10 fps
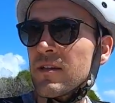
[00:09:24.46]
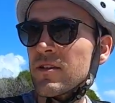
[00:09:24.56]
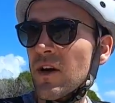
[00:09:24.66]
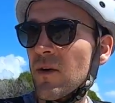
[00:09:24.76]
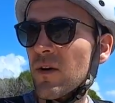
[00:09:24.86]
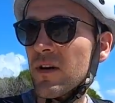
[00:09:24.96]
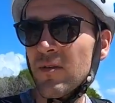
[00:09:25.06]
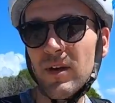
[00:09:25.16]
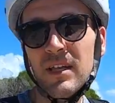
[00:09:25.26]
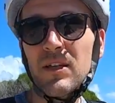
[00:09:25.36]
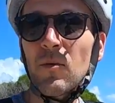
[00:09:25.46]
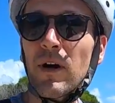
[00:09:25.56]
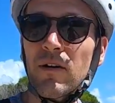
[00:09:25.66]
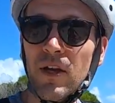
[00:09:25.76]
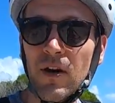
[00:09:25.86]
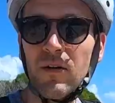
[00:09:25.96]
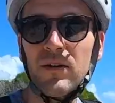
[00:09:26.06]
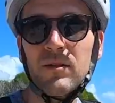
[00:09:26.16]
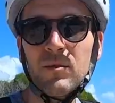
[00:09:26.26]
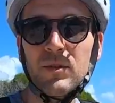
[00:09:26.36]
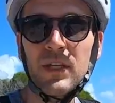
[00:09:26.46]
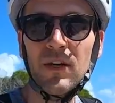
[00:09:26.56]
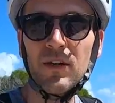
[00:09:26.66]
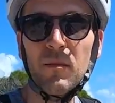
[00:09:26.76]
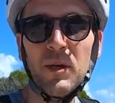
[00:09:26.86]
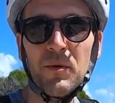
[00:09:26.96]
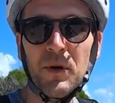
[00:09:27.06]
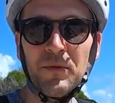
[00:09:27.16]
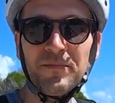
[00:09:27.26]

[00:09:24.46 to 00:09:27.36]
so we got a little while to go. We'll see you on the main road.